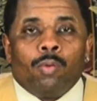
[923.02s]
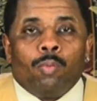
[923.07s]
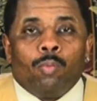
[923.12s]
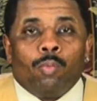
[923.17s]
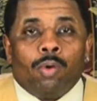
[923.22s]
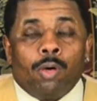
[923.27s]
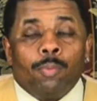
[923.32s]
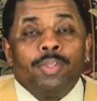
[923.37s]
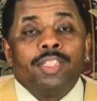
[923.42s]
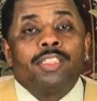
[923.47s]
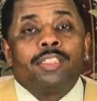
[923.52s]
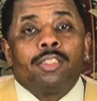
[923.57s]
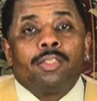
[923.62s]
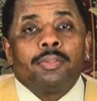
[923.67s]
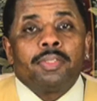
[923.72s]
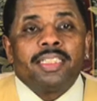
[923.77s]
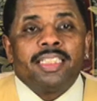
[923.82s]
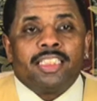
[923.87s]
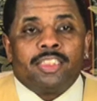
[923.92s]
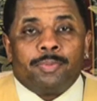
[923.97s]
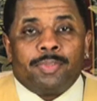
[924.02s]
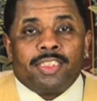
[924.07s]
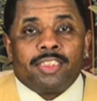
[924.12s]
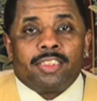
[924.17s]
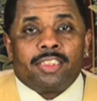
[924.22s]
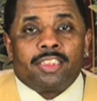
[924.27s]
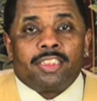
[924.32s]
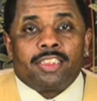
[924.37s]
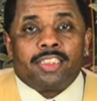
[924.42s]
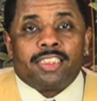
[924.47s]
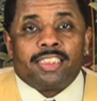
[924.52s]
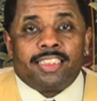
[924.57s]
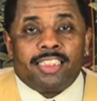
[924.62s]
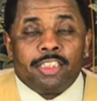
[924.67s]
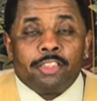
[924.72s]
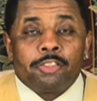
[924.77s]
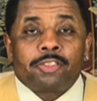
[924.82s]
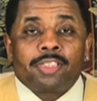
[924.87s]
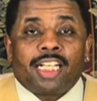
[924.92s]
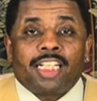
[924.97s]
What we're doing is we're
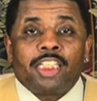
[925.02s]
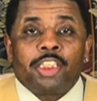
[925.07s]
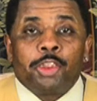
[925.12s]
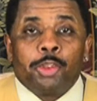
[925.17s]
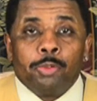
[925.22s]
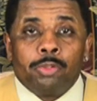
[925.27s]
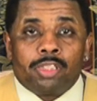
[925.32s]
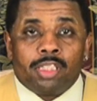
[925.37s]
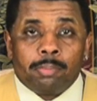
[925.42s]
still trying to shoot